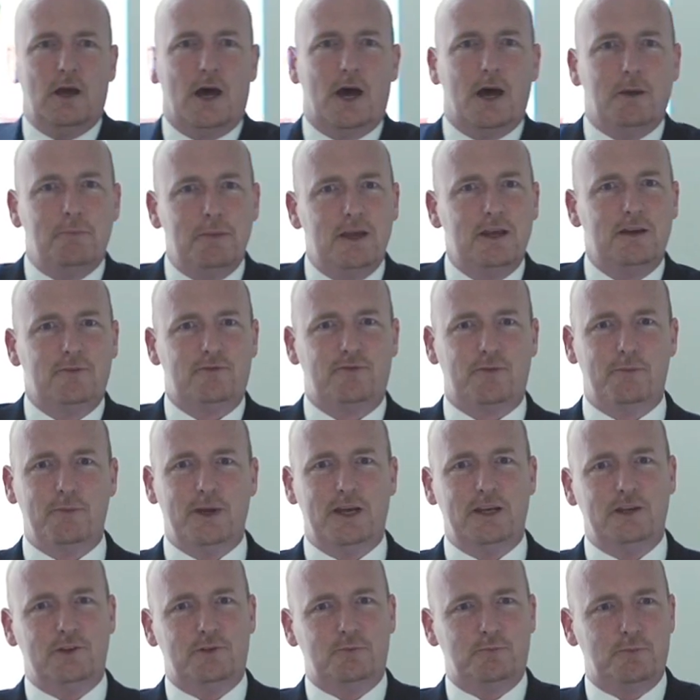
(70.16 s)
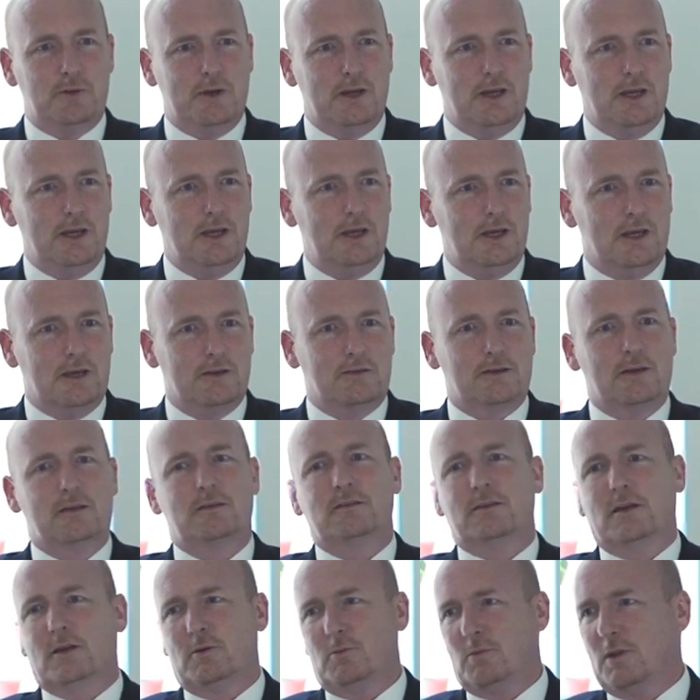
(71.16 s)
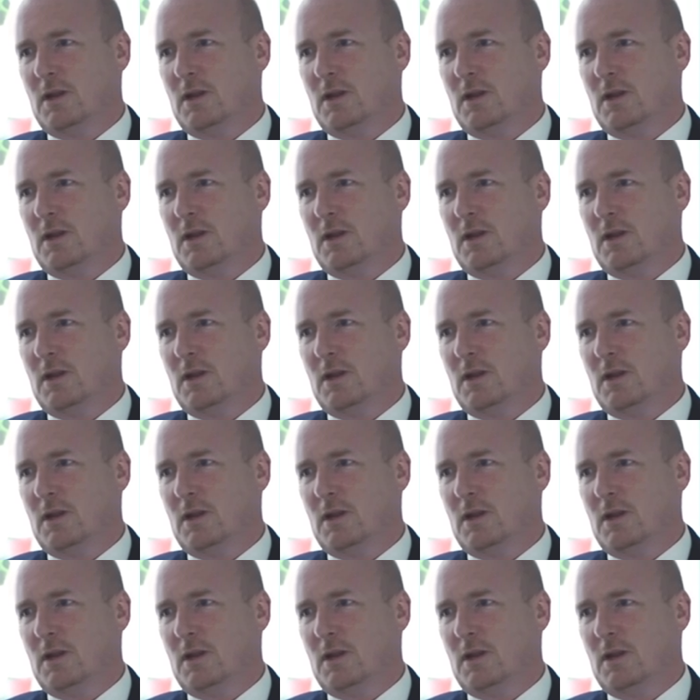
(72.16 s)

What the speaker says: I'm here from HP, as I said,